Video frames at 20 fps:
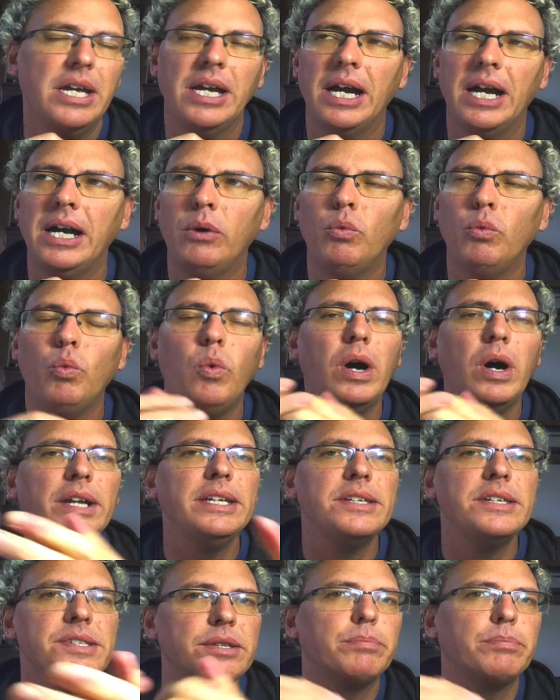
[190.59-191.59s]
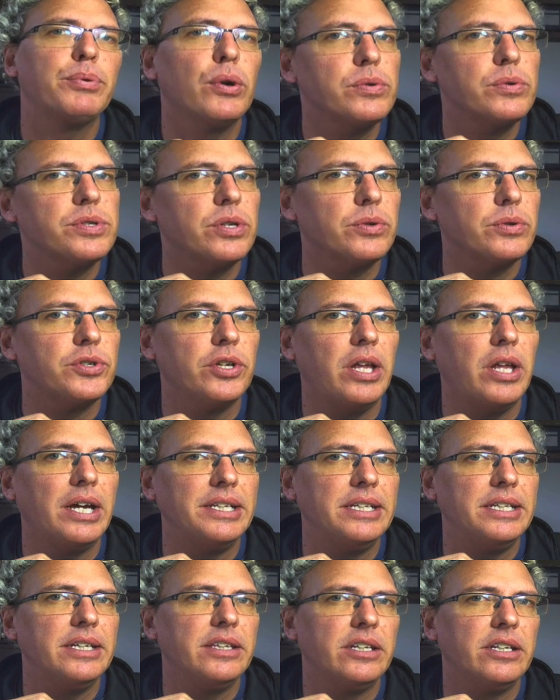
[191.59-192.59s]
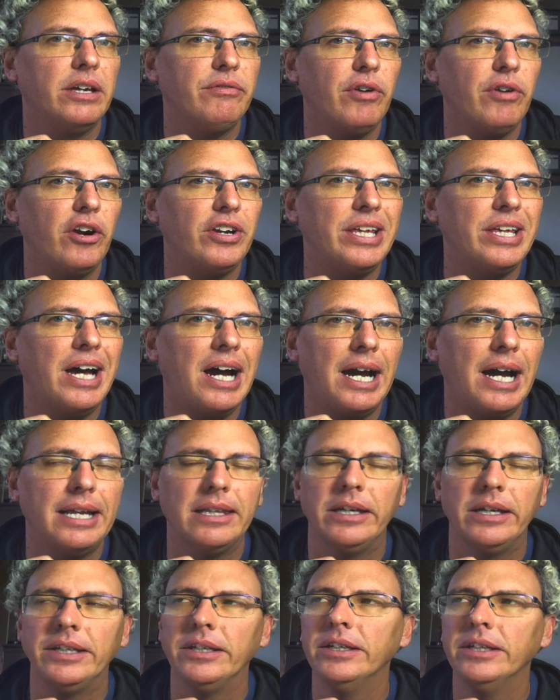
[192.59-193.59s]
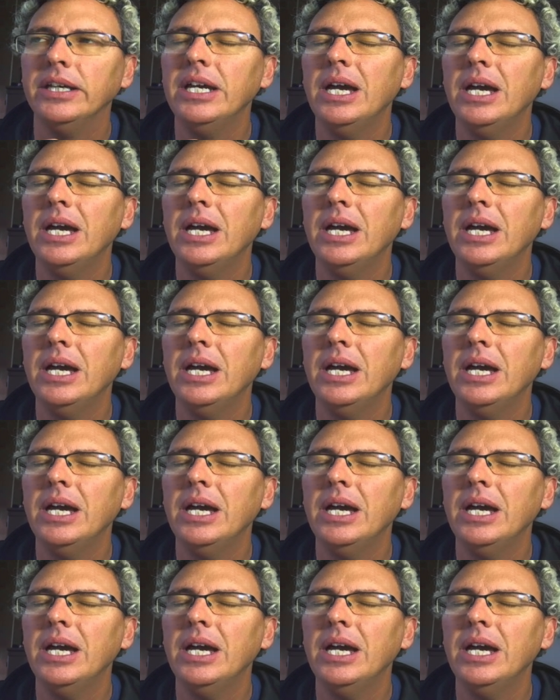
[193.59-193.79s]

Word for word: Uh, one is the pro-social idea that I've already highlighted,